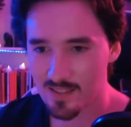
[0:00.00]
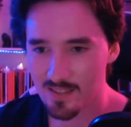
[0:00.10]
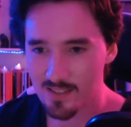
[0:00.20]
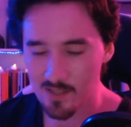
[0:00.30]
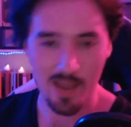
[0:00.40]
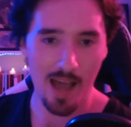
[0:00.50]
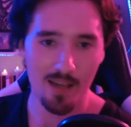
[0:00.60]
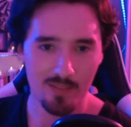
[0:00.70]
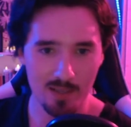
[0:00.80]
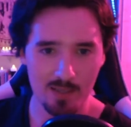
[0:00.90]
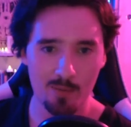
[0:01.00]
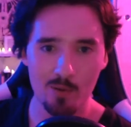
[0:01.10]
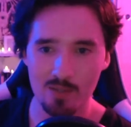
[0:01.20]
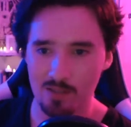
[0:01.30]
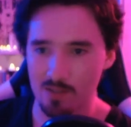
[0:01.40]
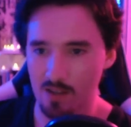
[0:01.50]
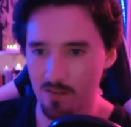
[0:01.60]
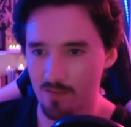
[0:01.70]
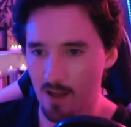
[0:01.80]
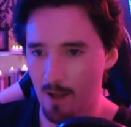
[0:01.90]
So yeah, there's going to be all sorts of
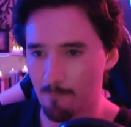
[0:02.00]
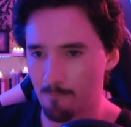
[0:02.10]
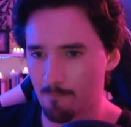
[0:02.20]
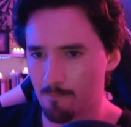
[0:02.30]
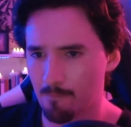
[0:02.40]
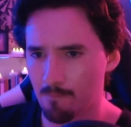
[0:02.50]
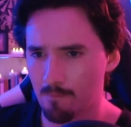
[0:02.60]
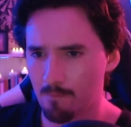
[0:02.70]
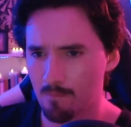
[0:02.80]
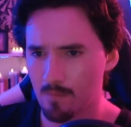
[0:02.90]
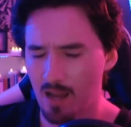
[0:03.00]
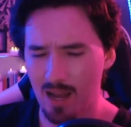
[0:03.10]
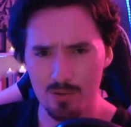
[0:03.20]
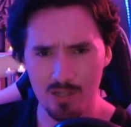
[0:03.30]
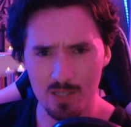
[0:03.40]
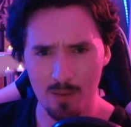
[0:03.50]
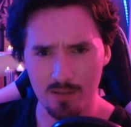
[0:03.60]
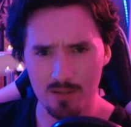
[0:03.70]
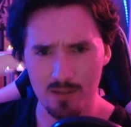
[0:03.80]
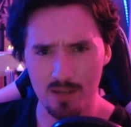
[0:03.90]
stuff. I was just about
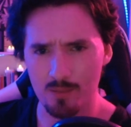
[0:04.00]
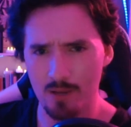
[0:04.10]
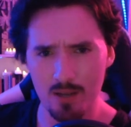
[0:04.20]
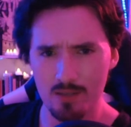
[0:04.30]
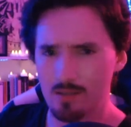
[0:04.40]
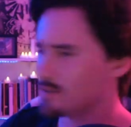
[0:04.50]
to say something else.